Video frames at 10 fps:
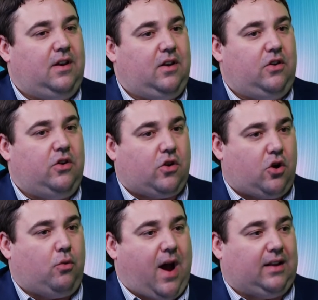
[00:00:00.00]
you're
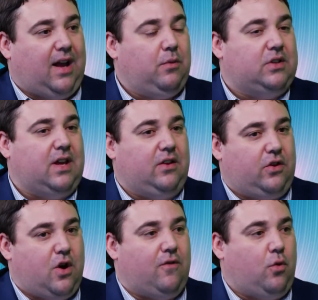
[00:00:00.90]
correct. I would say that
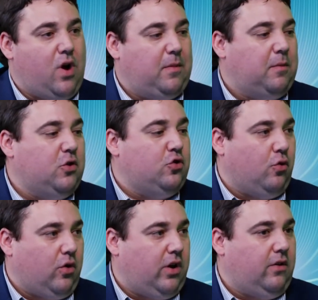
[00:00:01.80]
the overwhelming
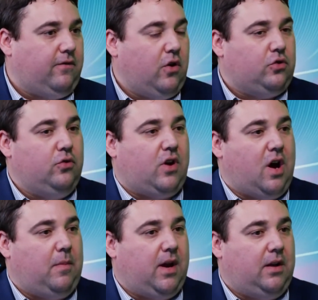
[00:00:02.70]
majority of the folks who
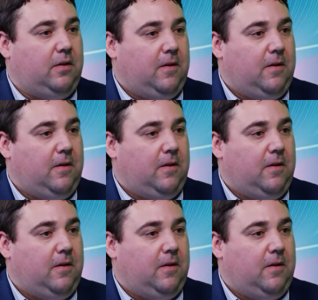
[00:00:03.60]
come in,